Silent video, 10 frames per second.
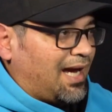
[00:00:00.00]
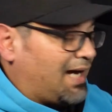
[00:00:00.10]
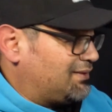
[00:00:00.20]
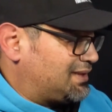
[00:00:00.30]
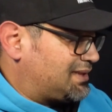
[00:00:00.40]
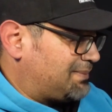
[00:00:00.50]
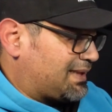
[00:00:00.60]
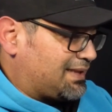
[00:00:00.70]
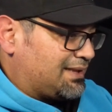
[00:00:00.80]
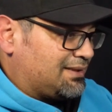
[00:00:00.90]
I was
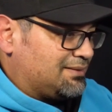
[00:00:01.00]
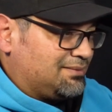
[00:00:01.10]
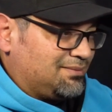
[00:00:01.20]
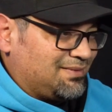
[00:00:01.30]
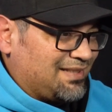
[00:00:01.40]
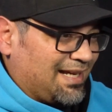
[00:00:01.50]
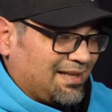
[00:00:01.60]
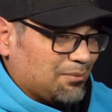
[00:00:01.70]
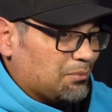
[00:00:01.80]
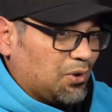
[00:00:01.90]
expecting at
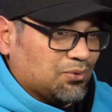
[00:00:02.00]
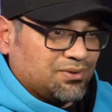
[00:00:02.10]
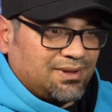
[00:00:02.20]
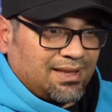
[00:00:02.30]
the most